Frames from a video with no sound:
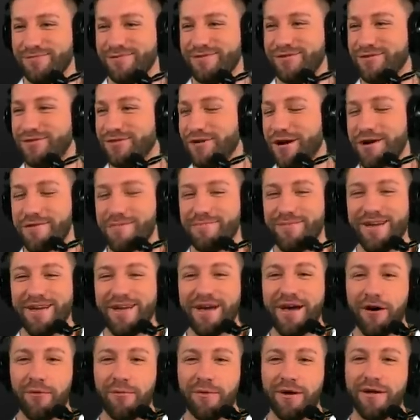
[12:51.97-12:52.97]
Jeremy
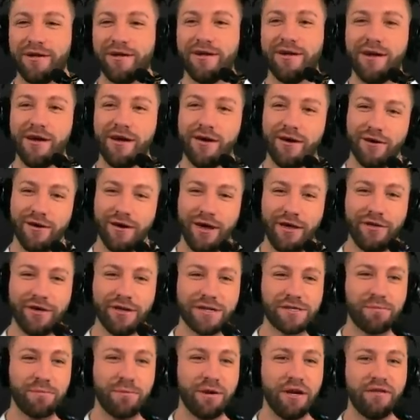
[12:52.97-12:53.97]
helmet. I think
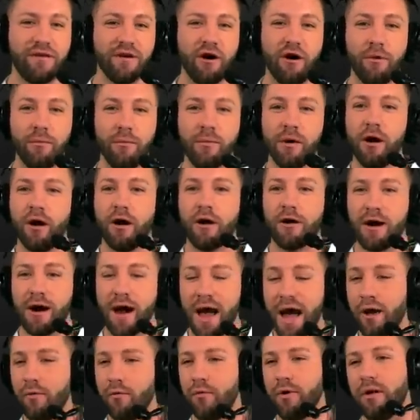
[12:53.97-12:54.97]
it's pretty dope. Our
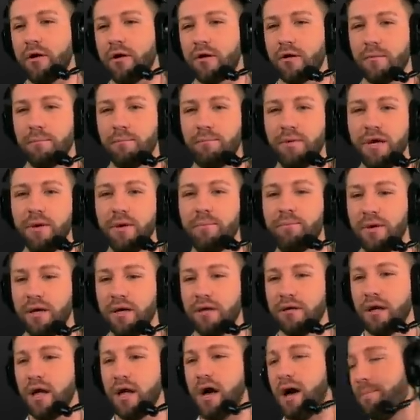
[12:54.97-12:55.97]
hat winner,
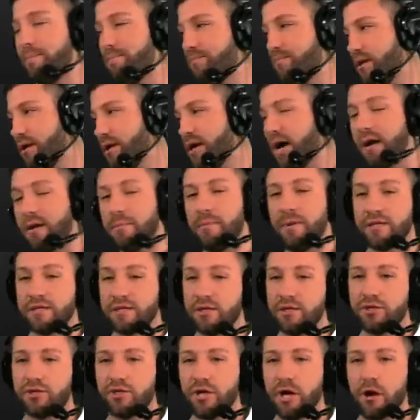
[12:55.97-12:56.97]
BP Lup. You got to
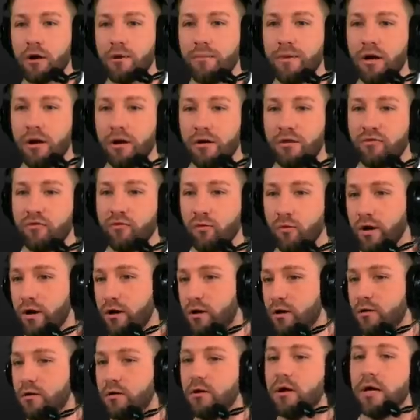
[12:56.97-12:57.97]
message Jeremy on
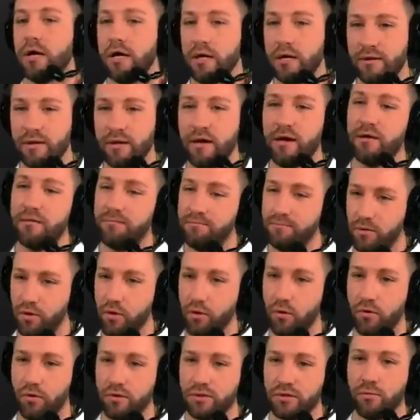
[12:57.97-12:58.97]
Twitter. He did.
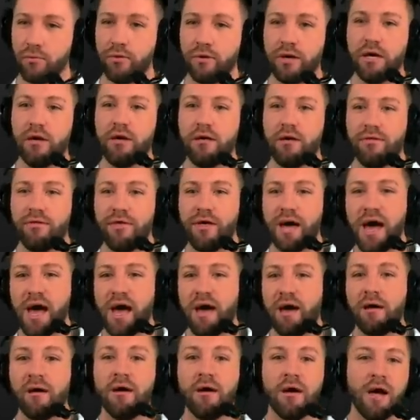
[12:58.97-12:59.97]
Cool. So we'll get you the
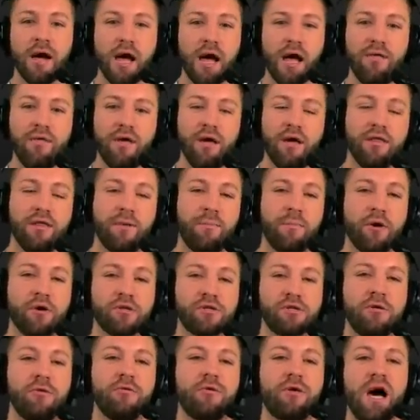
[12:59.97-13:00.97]
hat. And then the
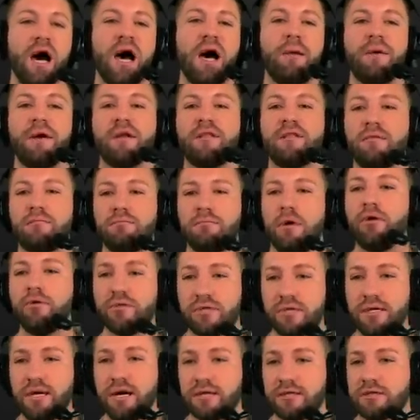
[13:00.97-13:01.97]
person who commented the
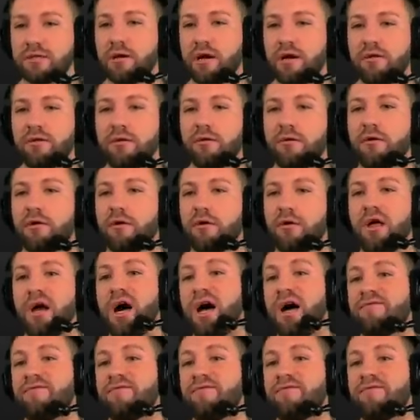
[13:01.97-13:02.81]
most yesterday during our live